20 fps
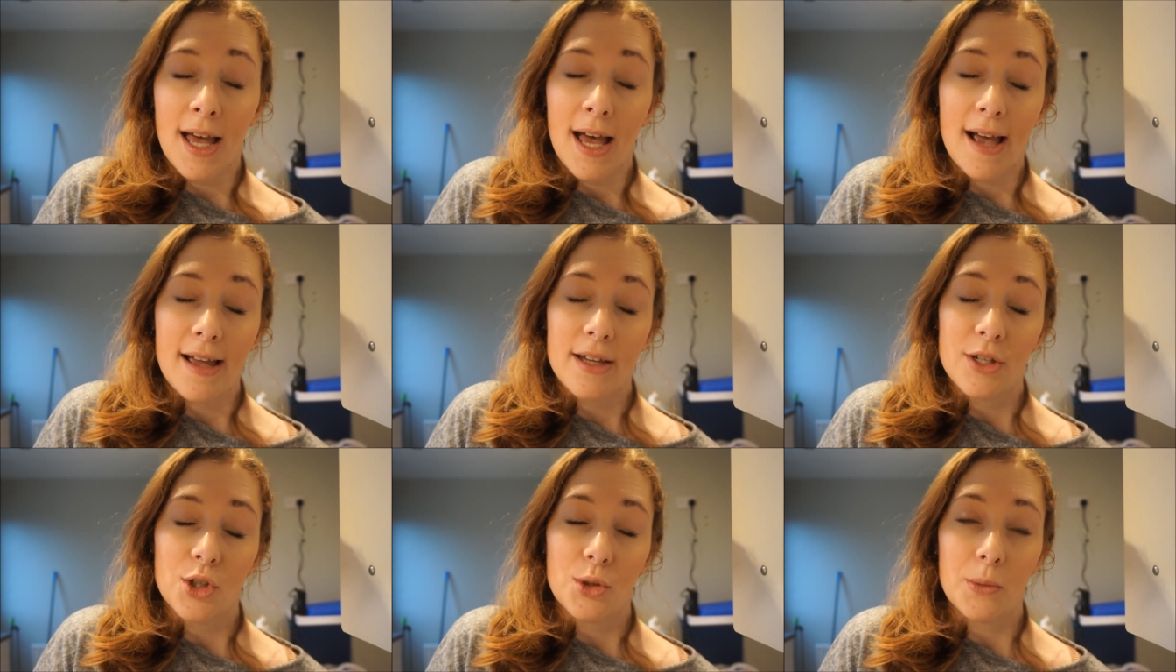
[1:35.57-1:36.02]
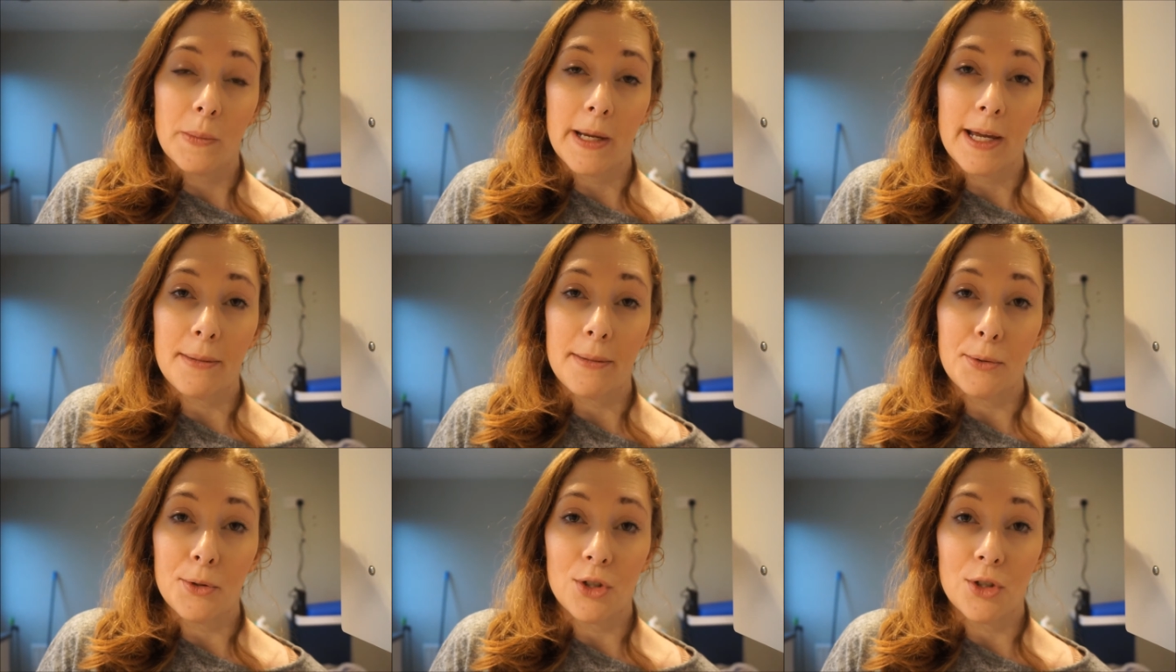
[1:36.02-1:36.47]
and you'll be
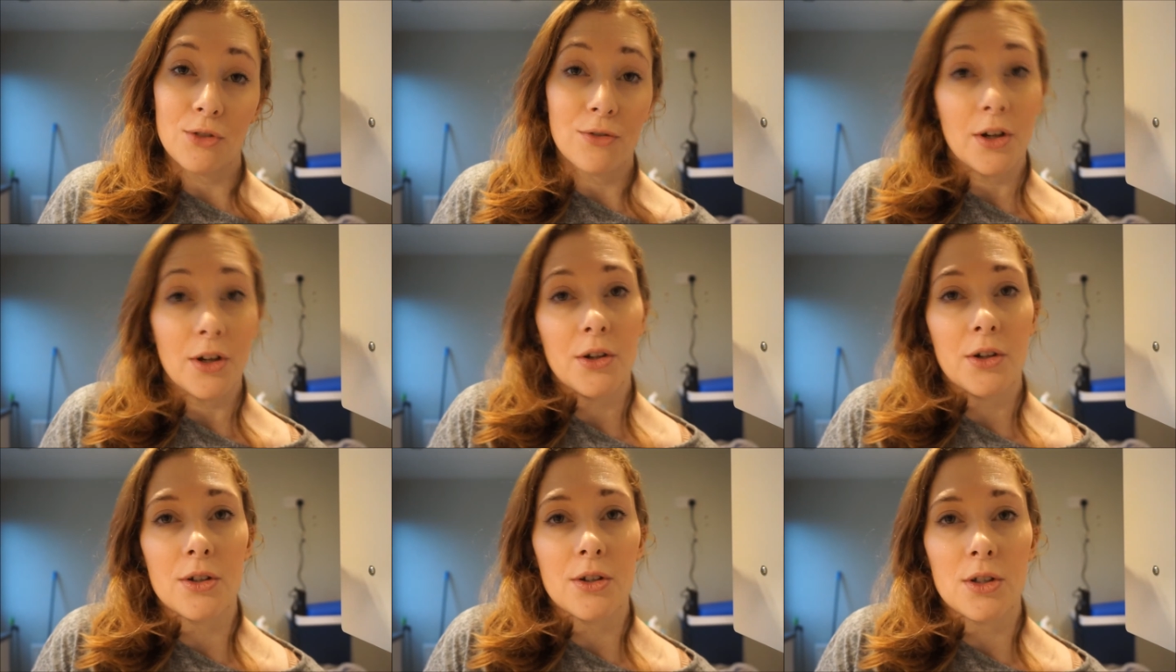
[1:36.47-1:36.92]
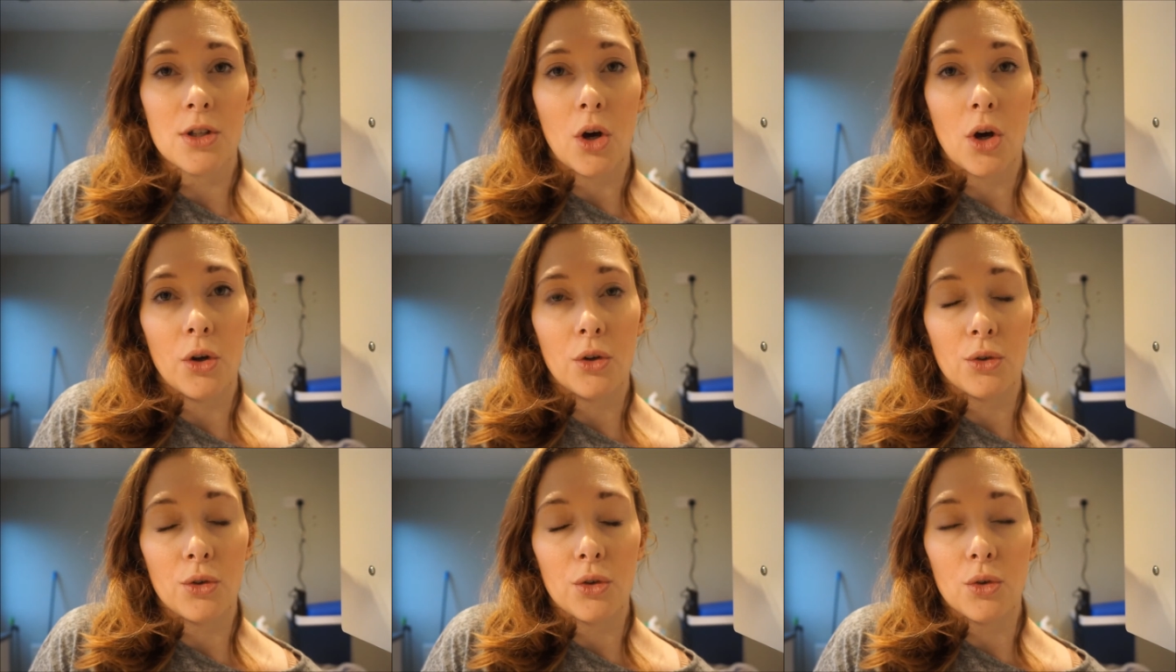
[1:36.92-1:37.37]
able to focus
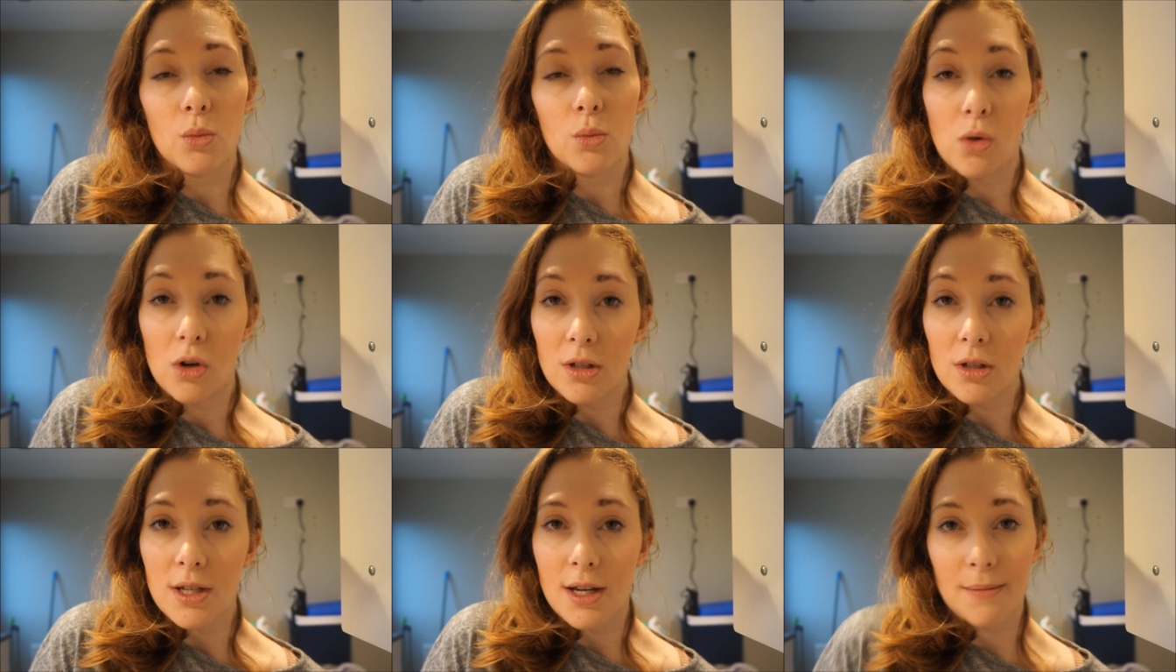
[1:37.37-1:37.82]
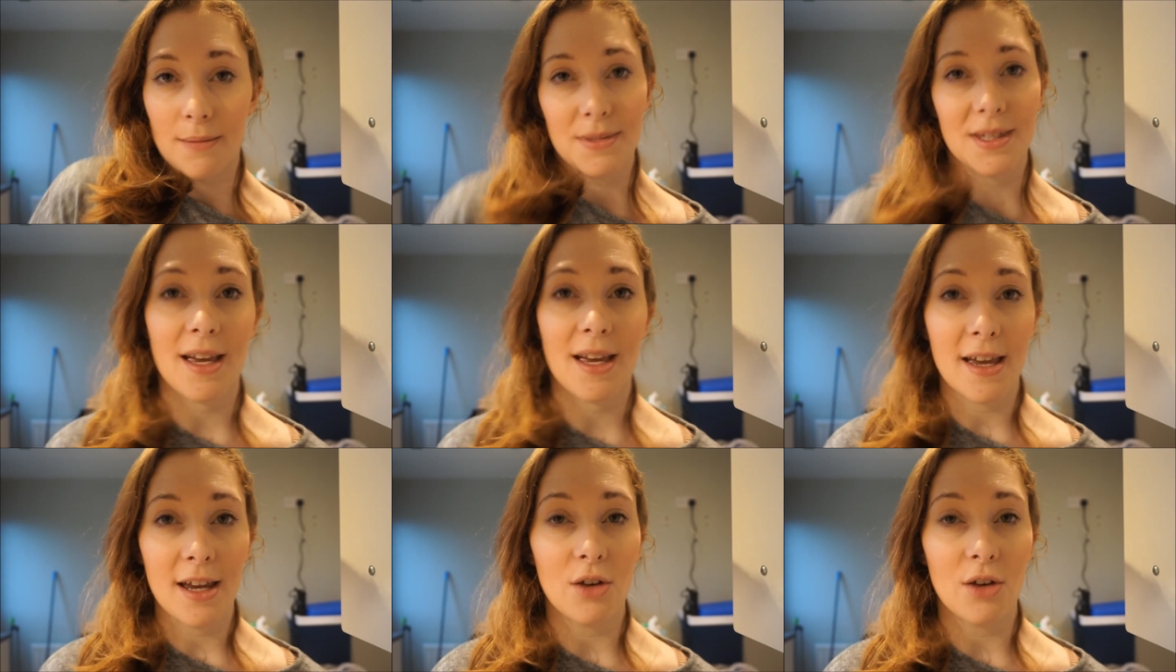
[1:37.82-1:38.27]
on what I'm
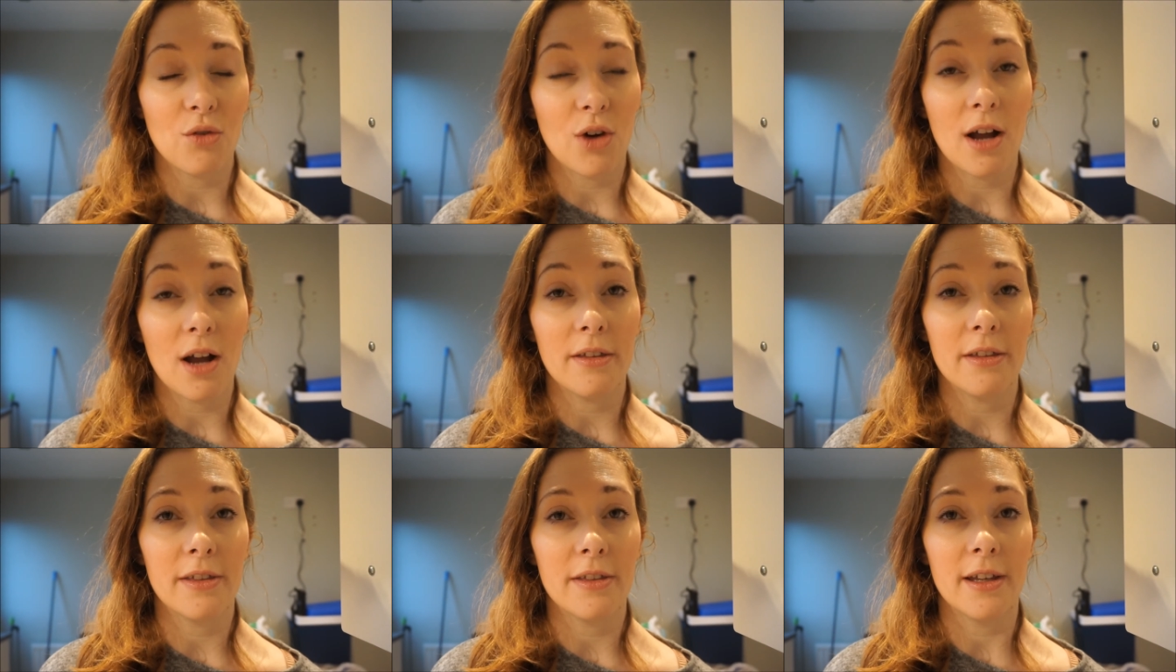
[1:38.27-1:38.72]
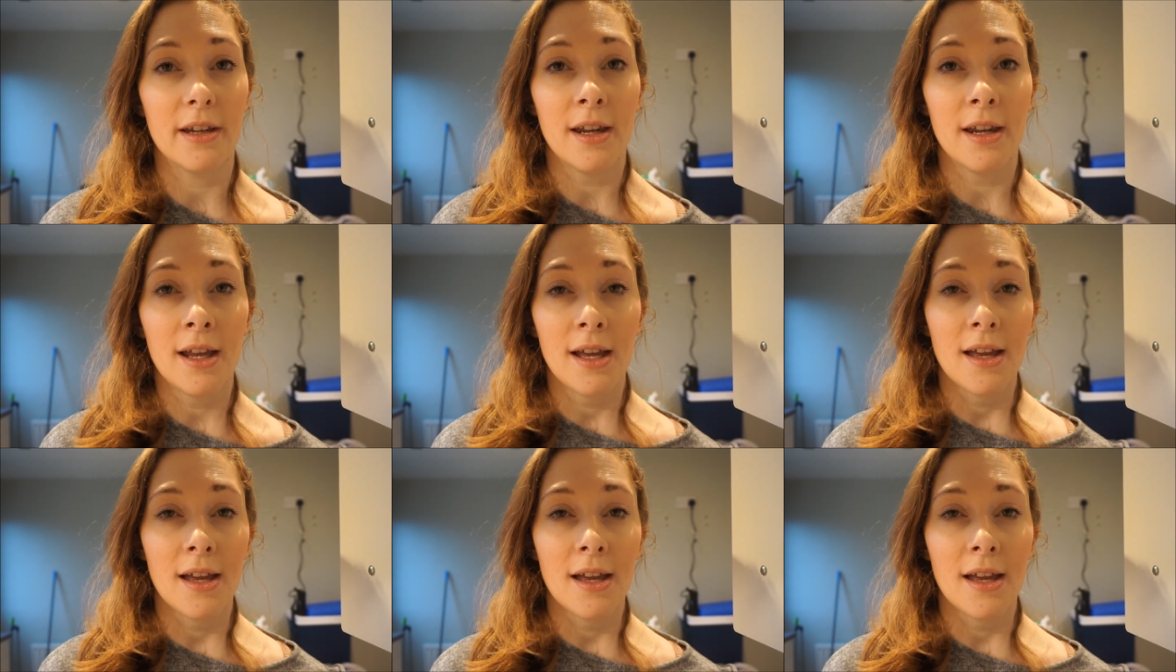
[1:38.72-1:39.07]
saying rather than